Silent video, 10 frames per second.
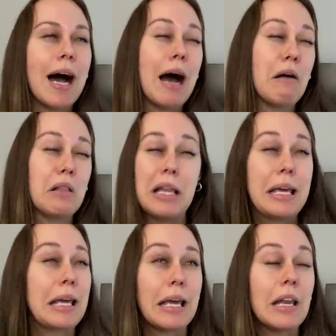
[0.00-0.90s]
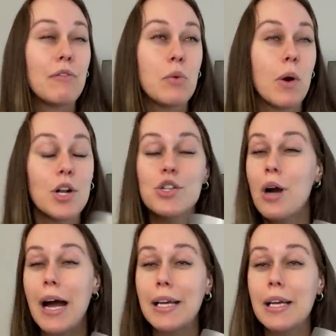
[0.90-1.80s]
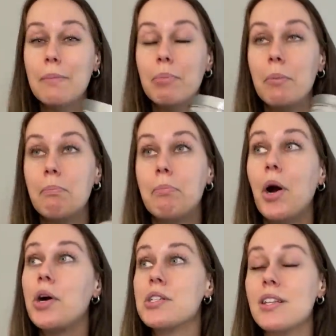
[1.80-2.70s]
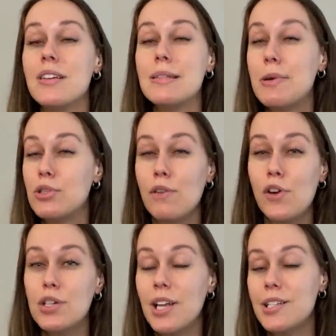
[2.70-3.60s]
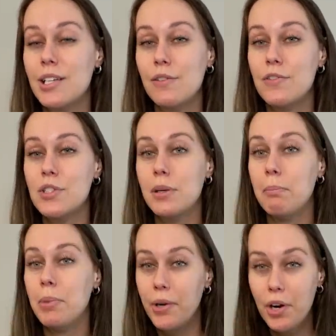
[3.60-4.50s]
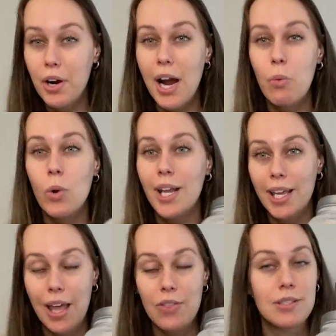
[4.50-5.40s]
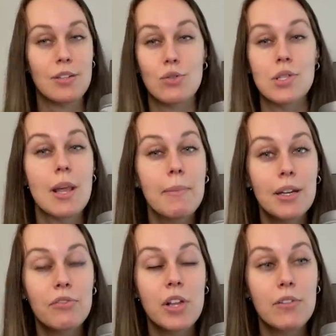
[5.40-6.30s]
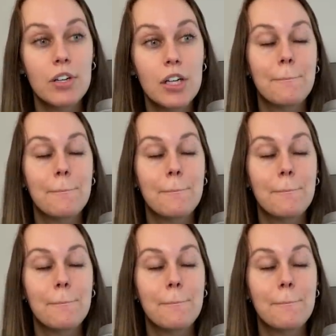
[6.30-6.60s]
I'll link it if you want to try it. But personally, especially if you're sensitive to bitter, I wouldn't get the citrus lemonade flavor.